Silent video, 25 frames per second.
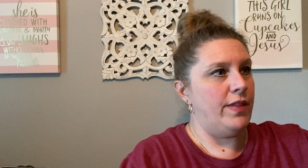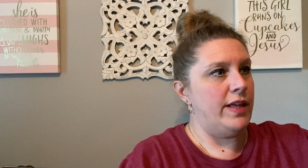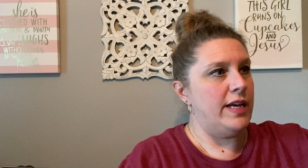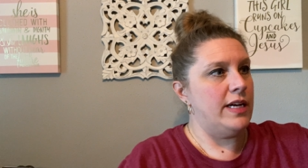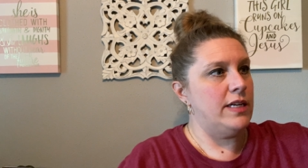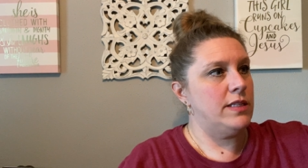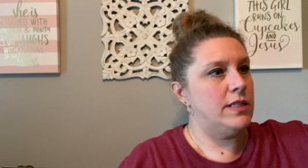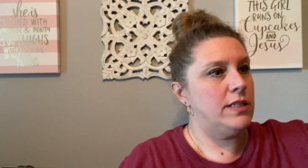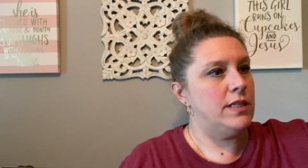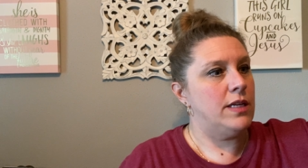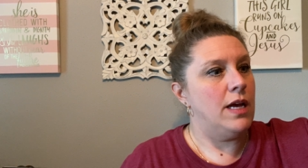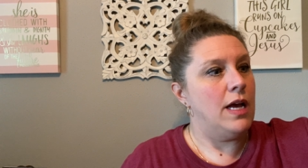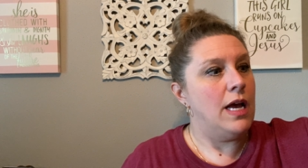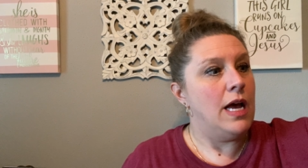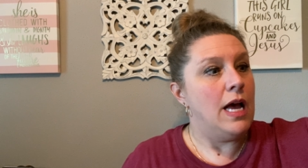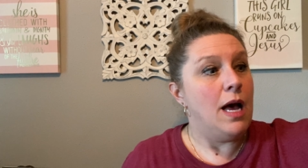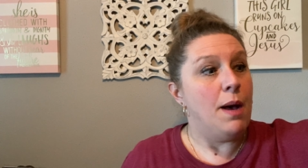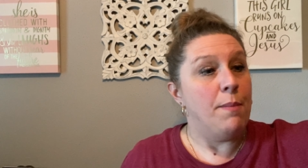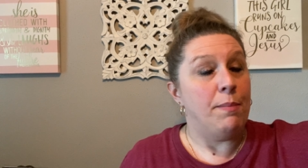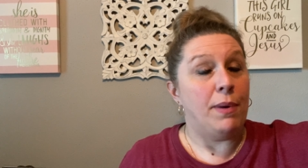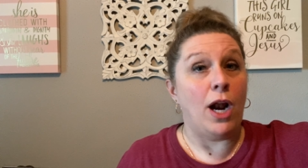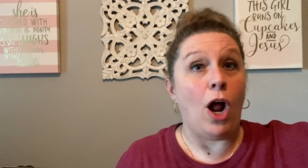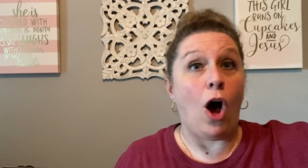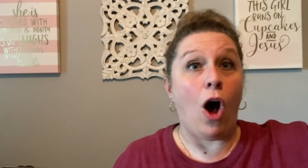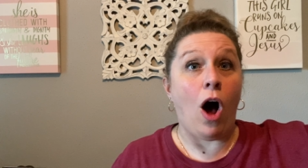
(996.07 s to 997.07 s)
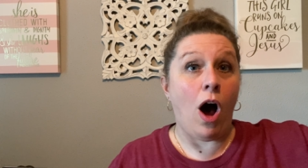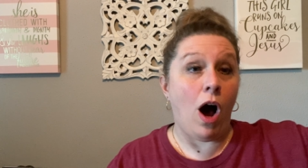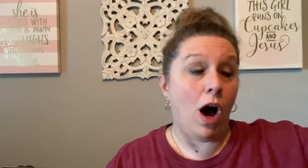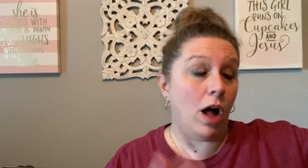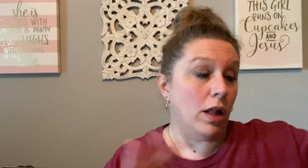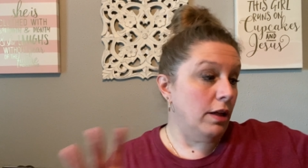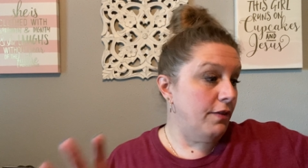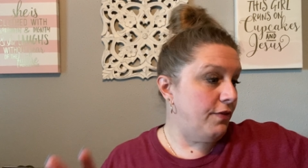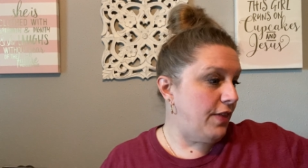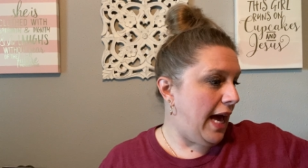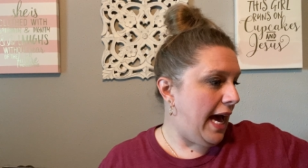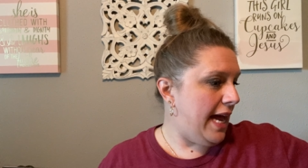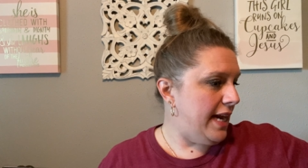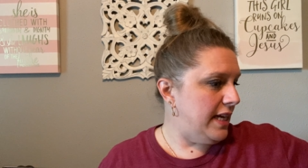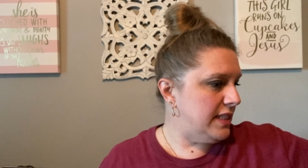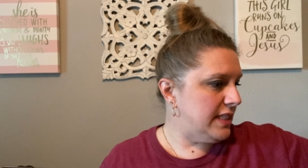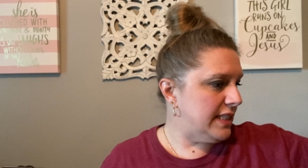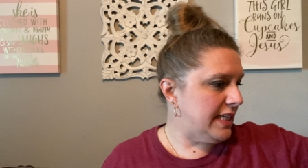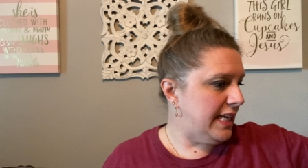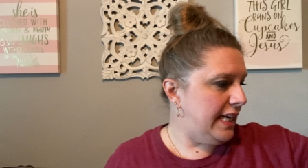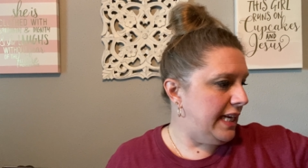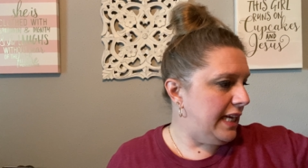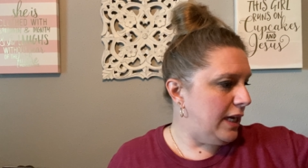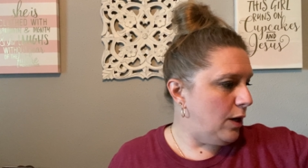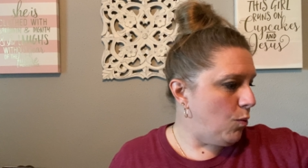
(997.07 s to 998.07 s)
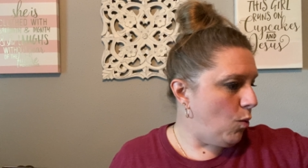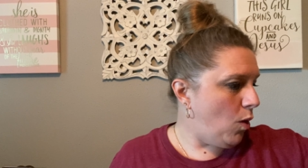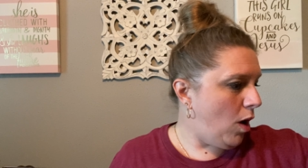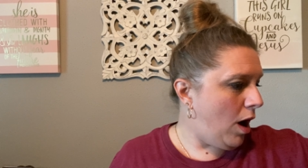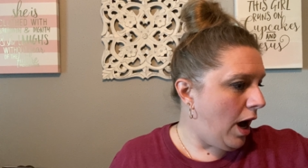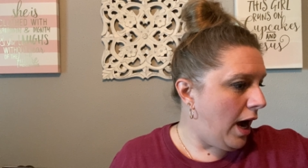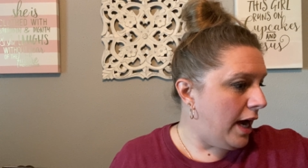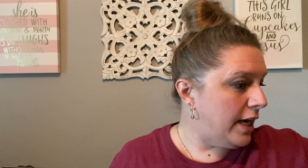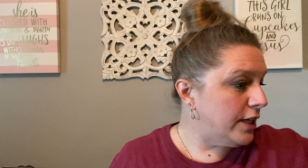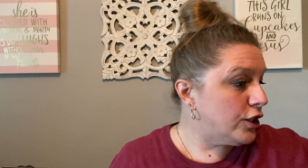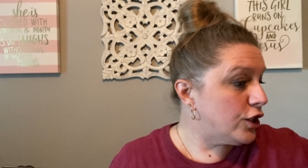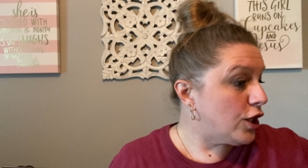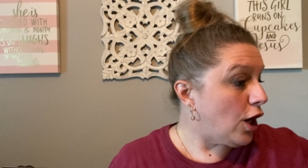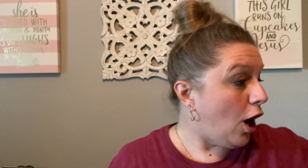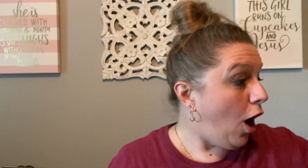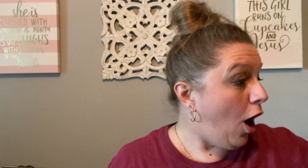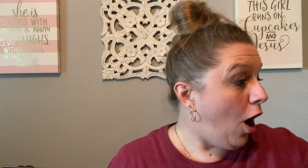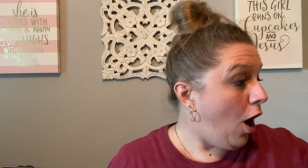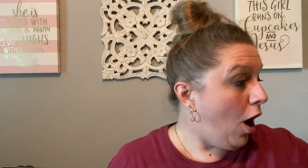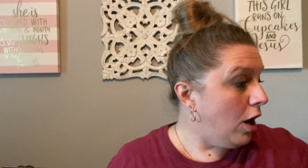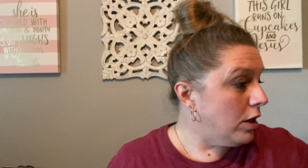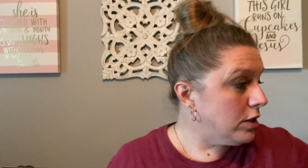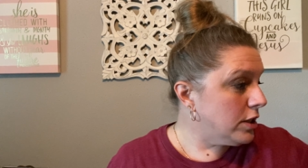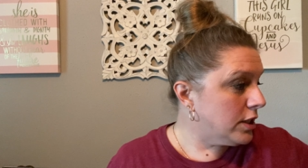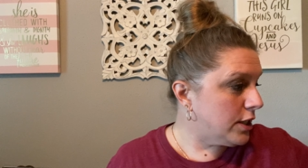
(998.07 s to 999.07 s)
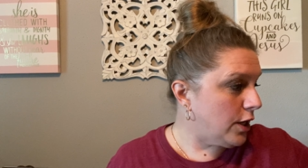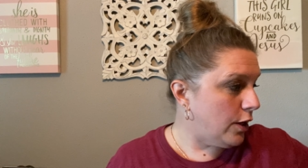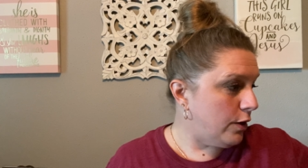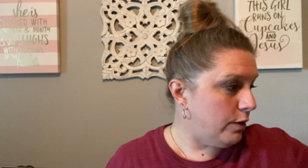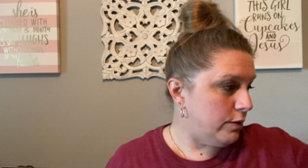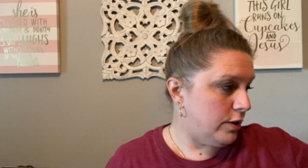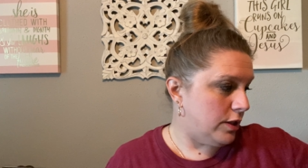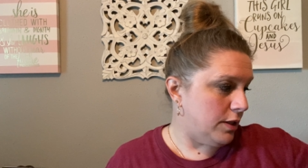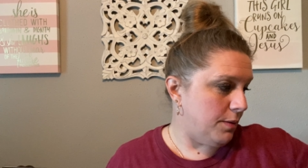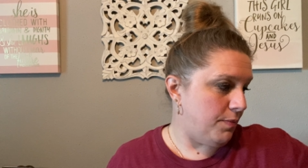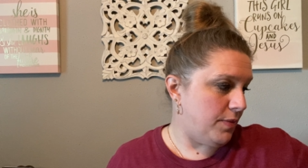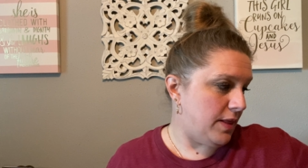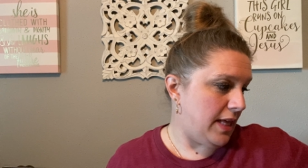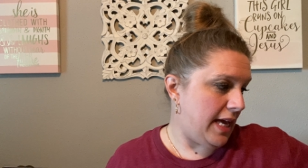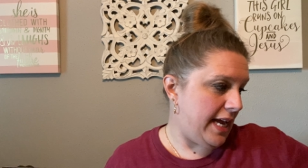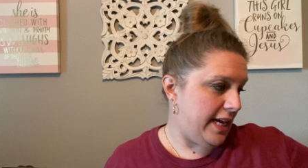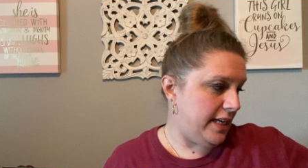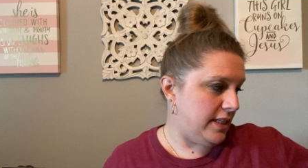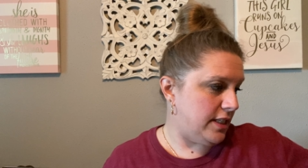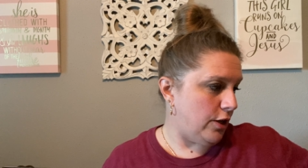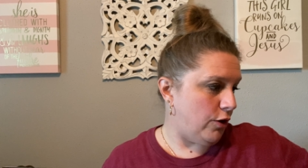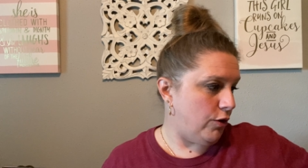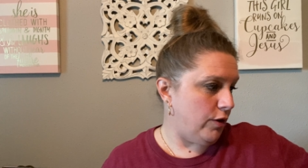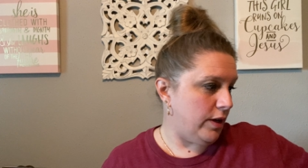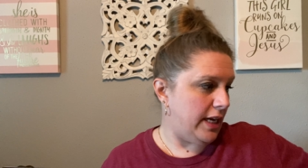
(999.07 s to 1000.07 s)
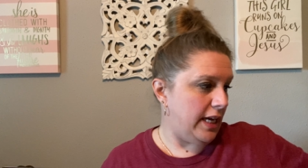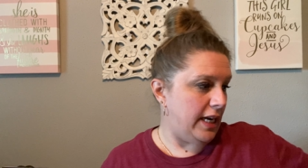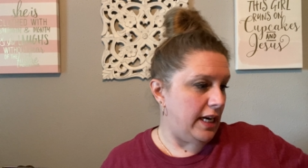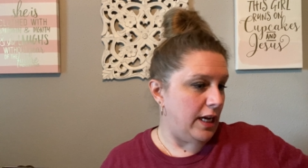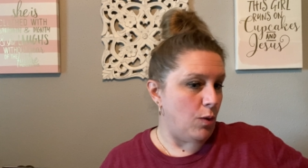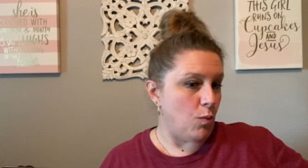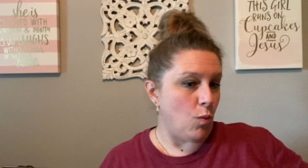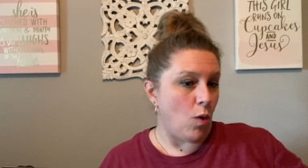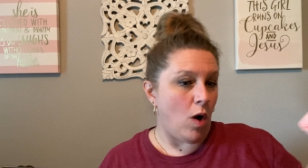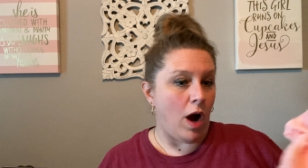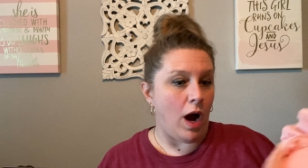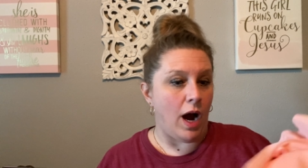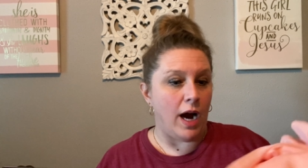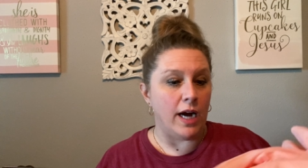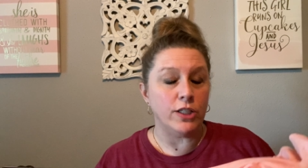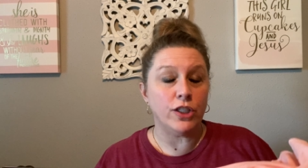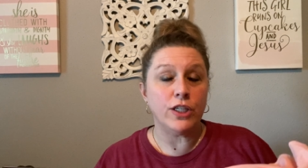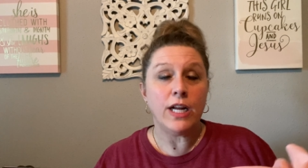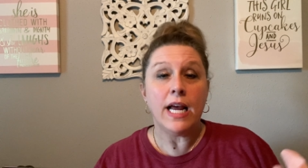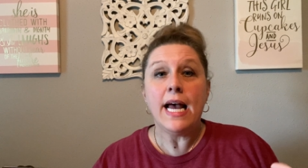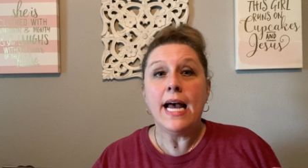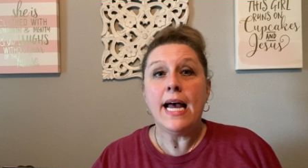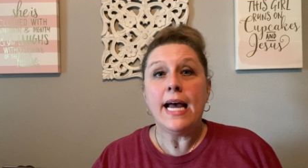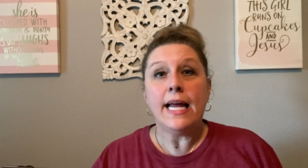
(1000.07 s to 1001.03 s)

this. But all of that is getting washed. Also some things that are getting washed.